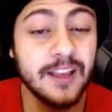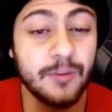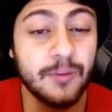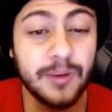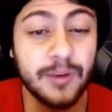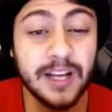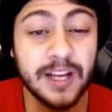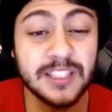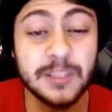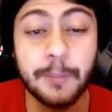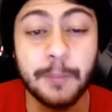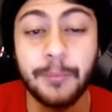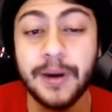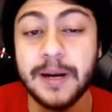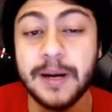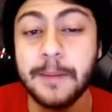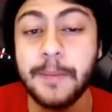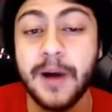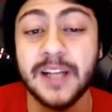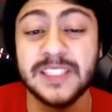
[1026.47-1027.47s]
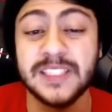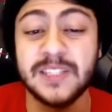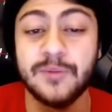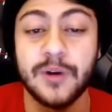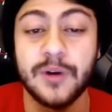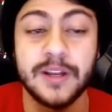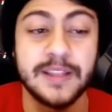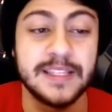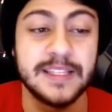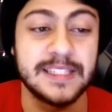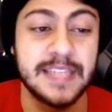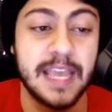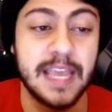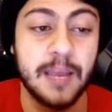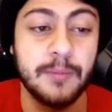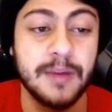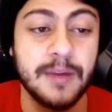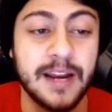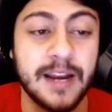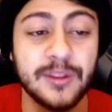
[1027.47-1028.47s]
We got some Brandon Boston run in this
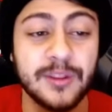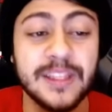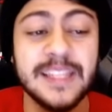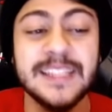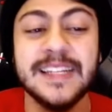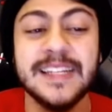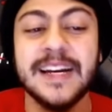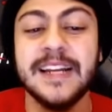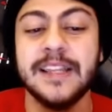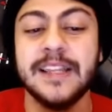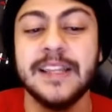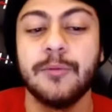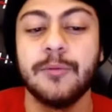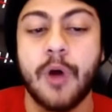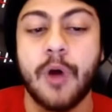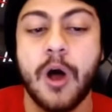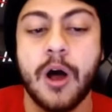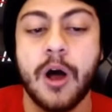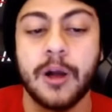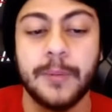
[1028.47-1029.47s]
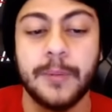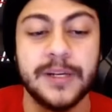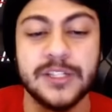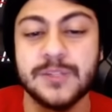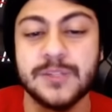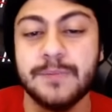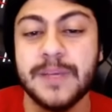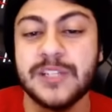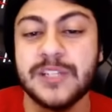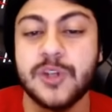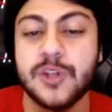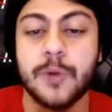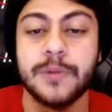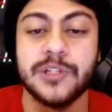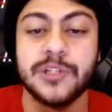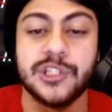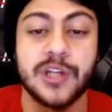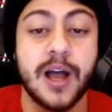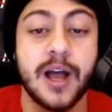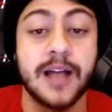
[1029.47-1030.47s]
game, and I don't think he did anything wrong, but he just missed open
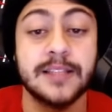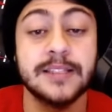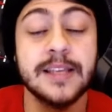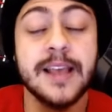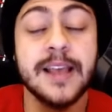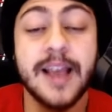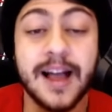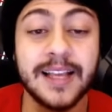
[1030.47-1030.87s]
shots.